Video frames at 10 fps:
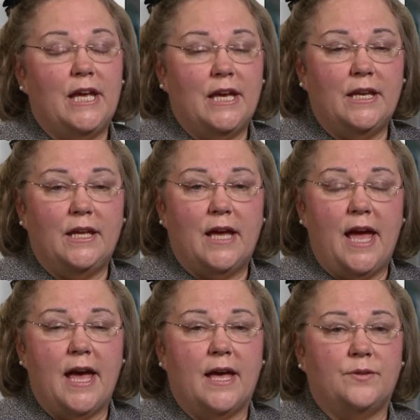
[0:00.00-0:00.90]
It
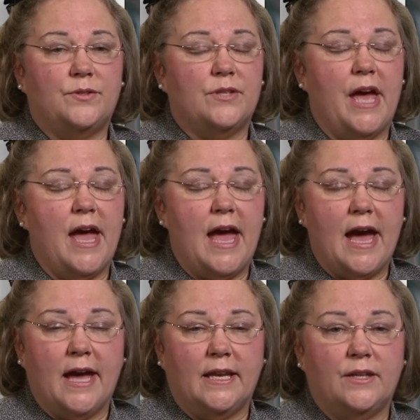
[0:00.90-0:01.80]
has
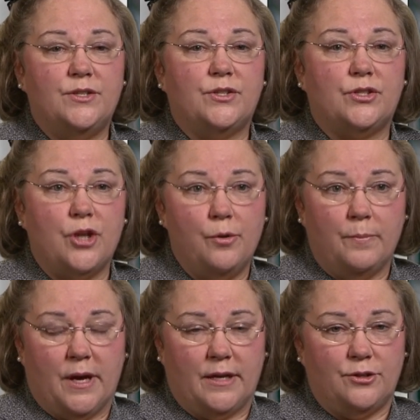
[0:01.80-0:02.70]
added so
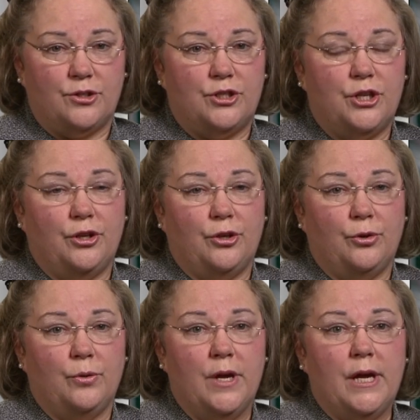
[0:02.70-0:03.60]
much
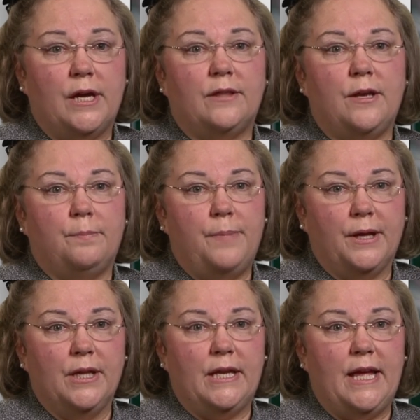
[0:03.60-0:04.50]
to the
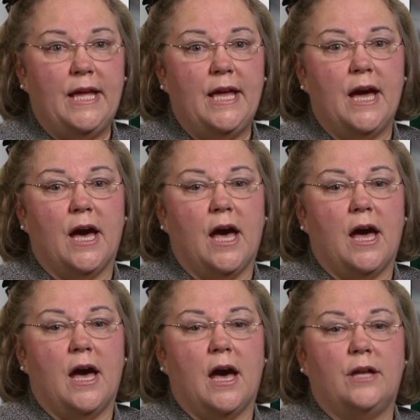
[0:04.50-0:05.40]
ability
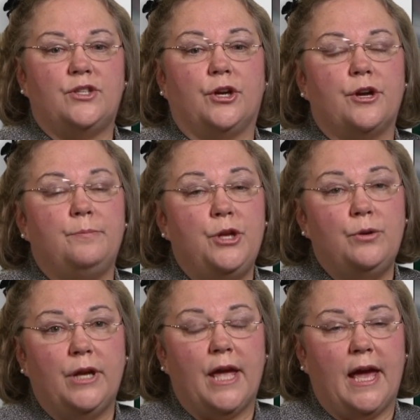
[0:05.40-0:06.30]
to
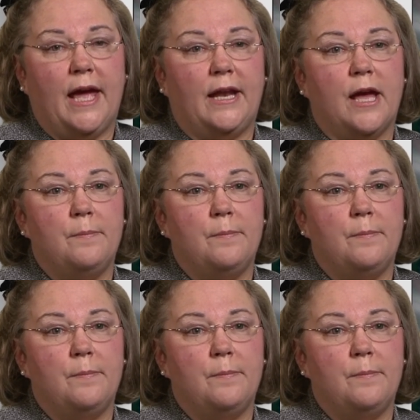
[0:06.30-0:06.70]
communicate